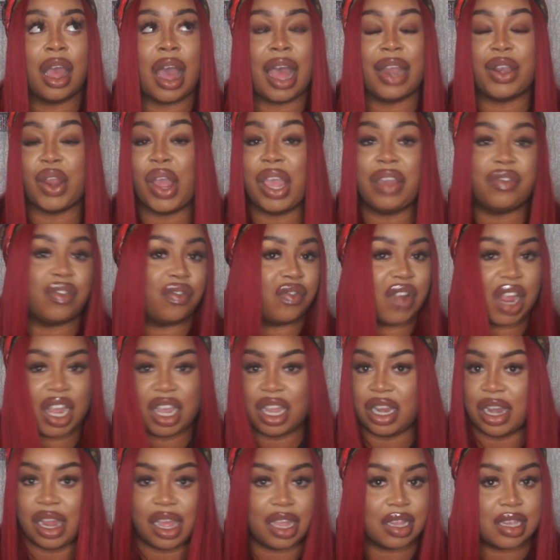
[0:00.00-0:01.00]
I don't even
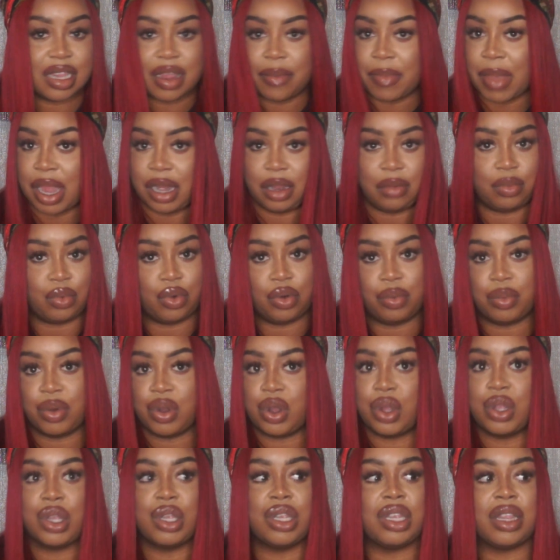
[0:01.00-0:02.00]
recognise them anymore,
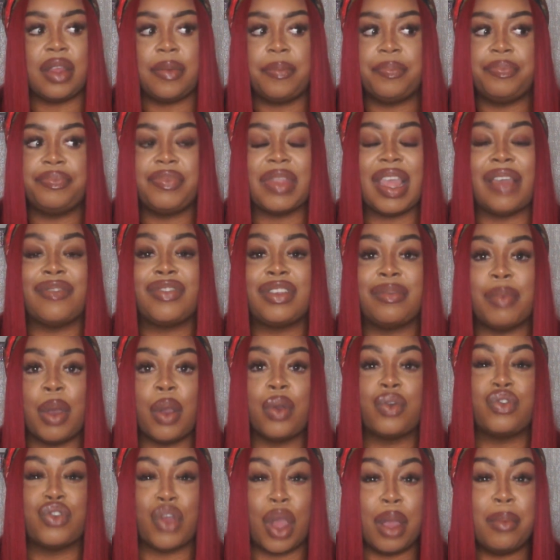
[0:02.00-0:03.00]
because they've
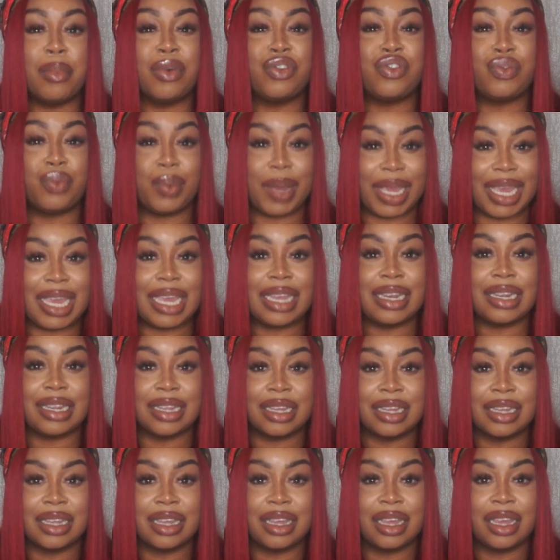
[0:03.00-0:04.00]
smoked so much weed.
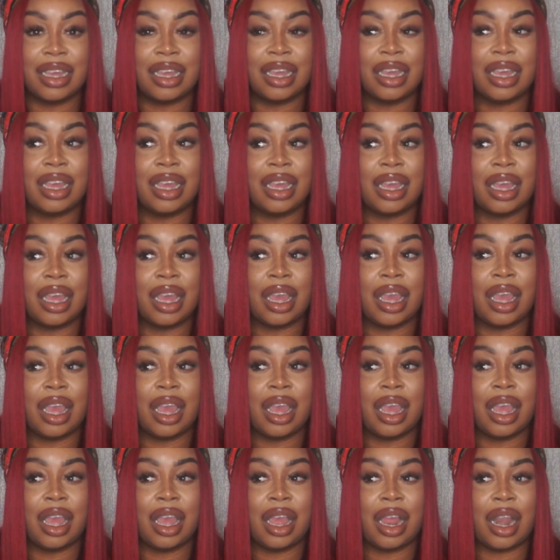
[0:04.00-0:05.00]

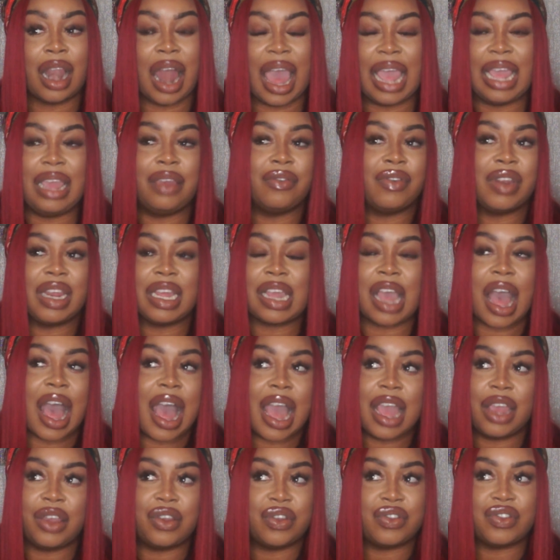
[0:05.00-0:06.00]
Like, even a
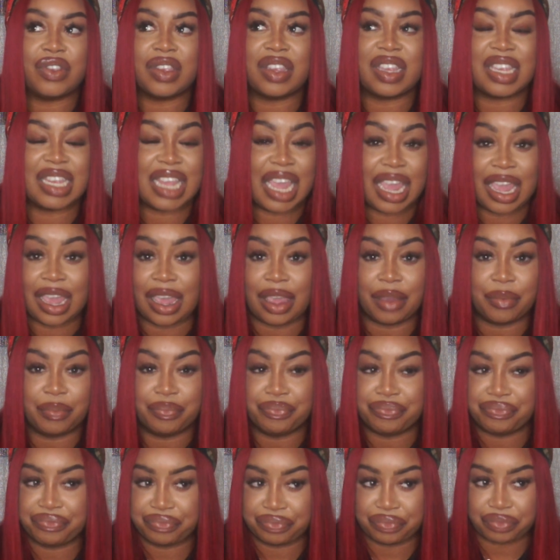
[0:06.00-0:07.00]
guy I used to see,
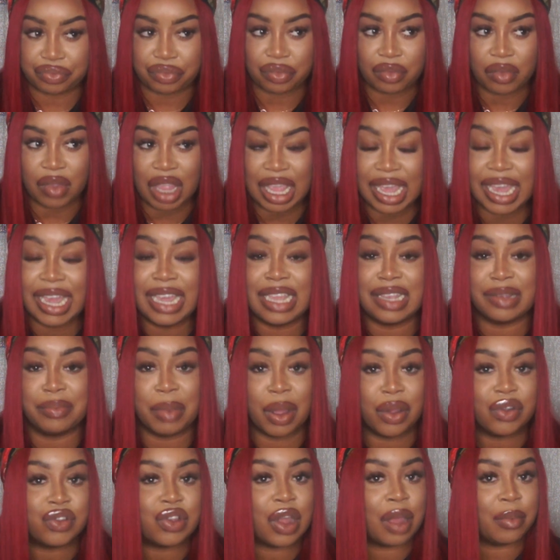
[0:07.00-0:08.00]
he
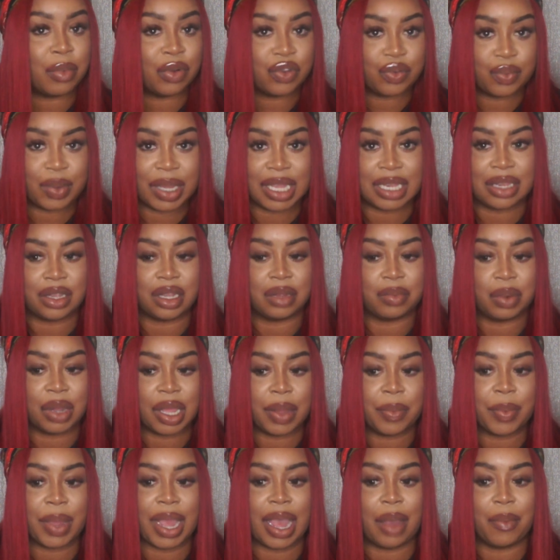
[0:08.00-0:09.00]
smoked so much weed to the
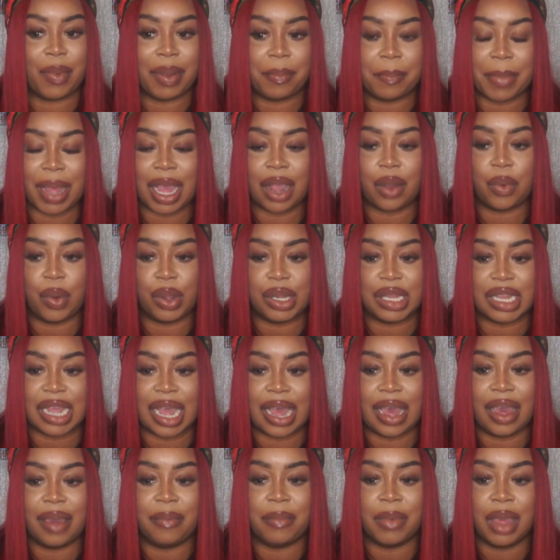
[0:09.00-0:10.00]
point where I went back one
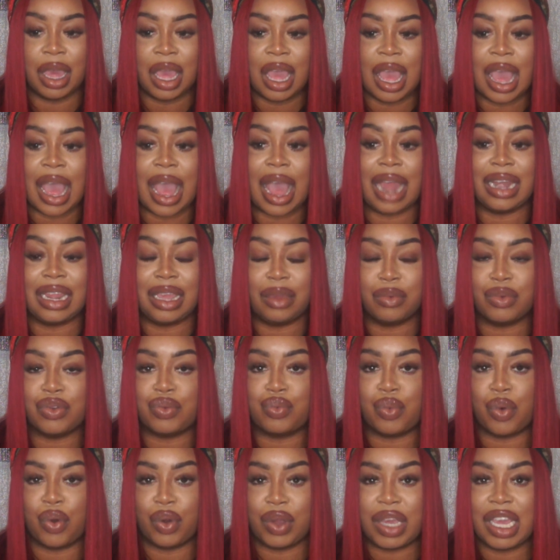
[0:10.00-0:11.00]
time and he
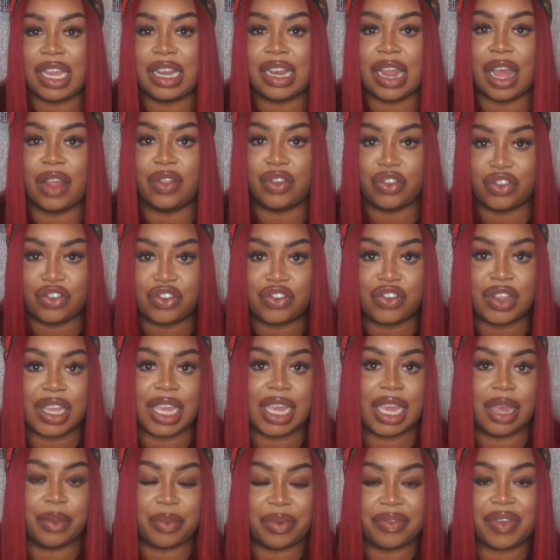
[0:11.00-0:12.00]
was walking down the
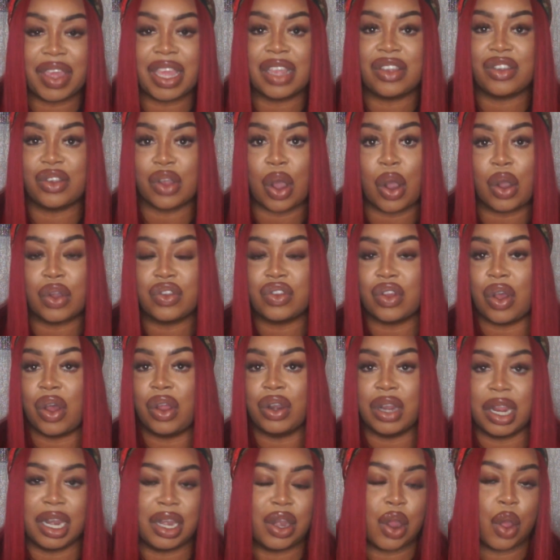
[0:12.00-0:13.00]
street with his socks
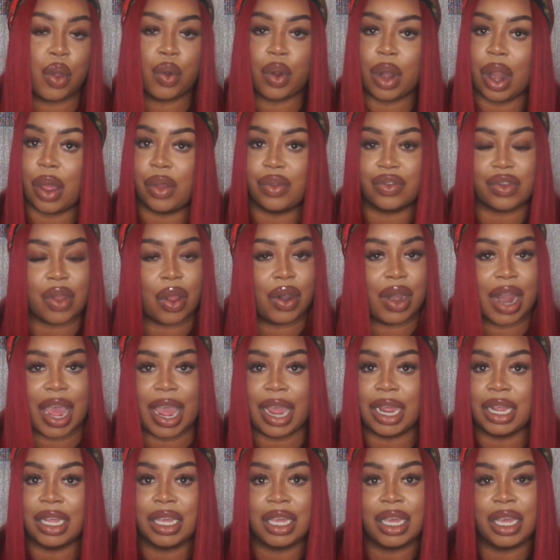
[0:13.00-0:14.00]
on and no clothes on.
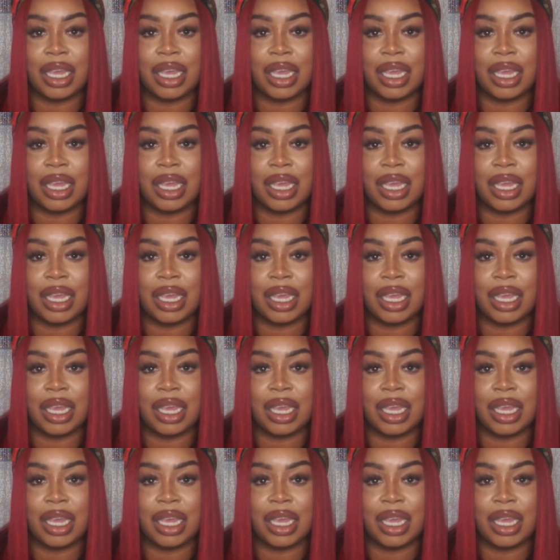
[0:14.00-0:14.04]
Like,